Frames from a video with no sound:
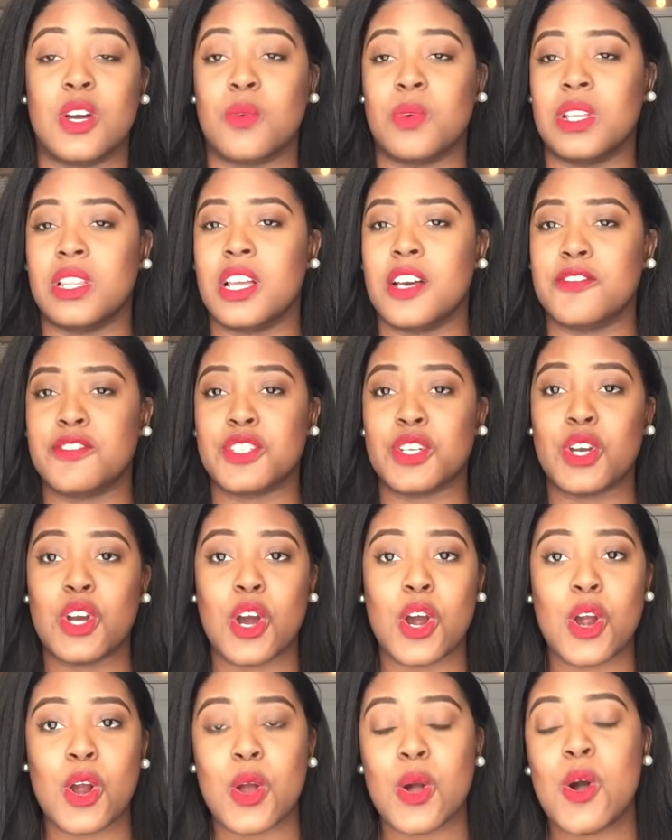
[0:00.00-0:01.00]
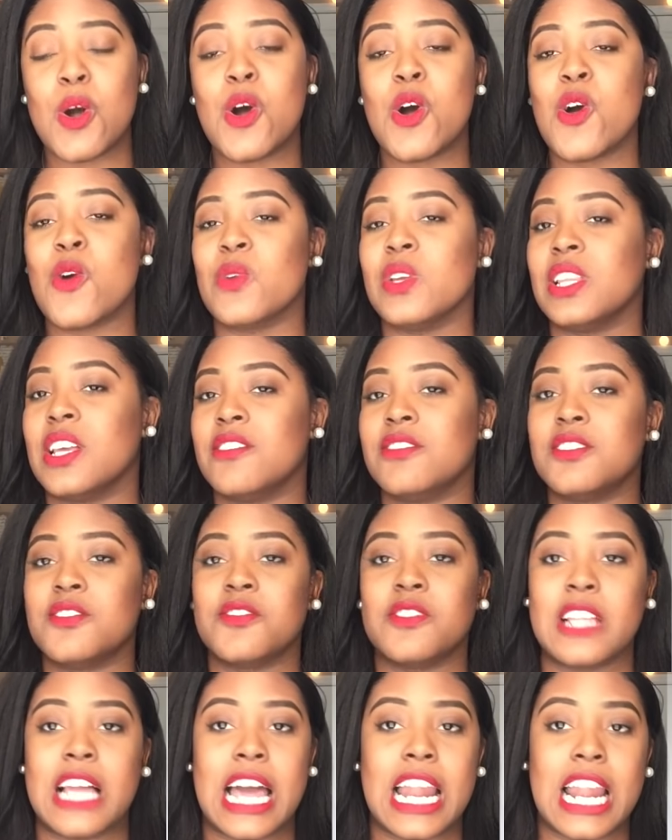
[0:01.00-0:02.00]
we love to curl, we love to flat